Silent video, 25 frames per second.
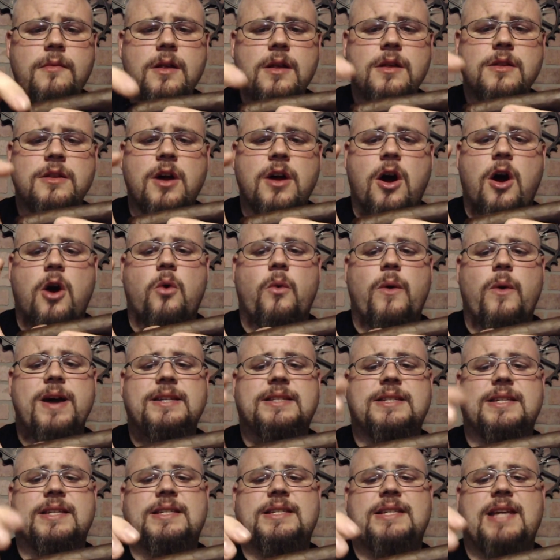There are ways
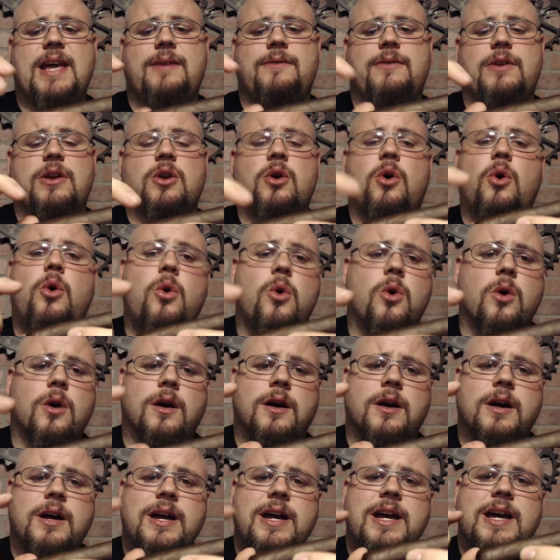to save it. Or
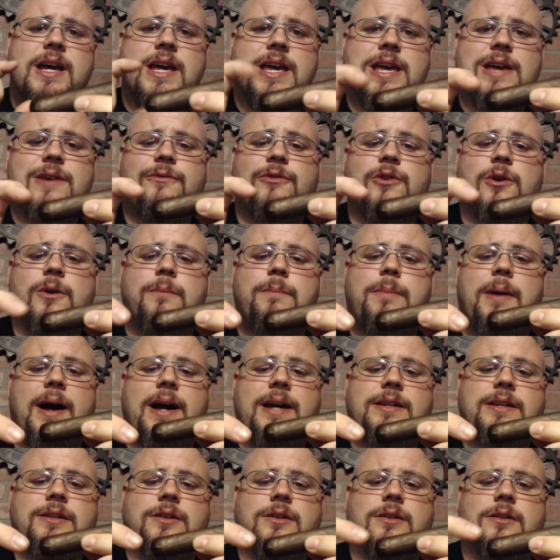if your
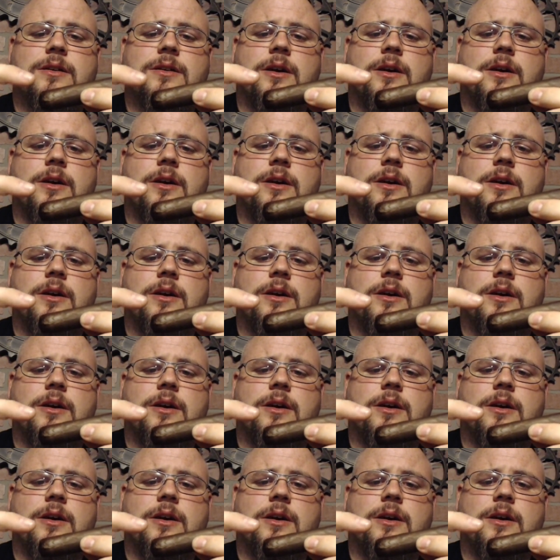binder